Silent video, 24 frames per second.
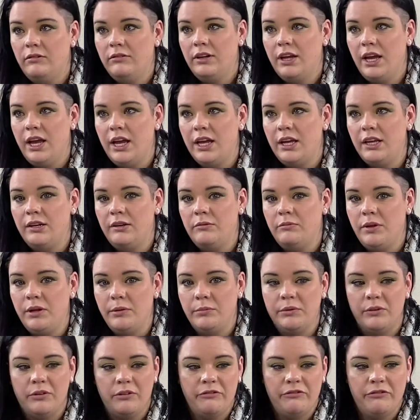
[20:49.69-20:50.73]
And people
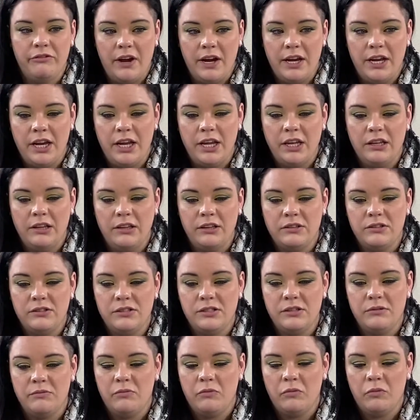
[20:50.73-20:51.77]
are finding
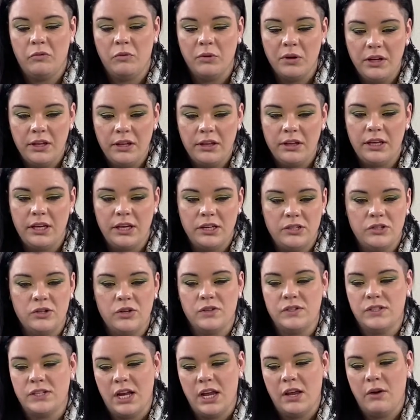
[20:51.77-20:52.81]
some really
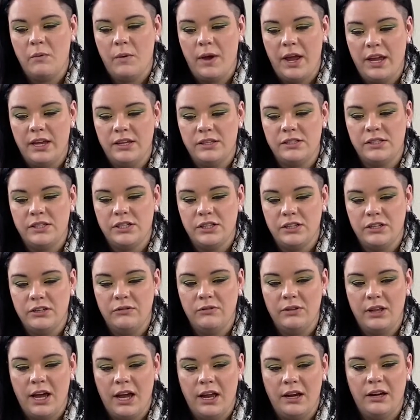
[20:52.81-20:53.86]
interesting ways to do
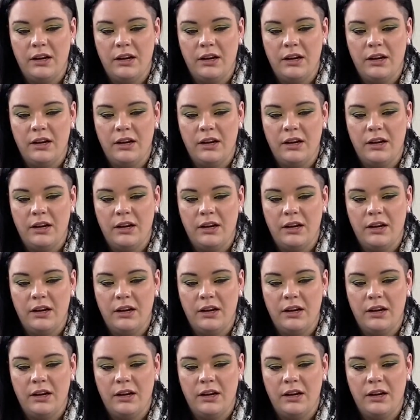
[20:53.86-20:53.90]
that.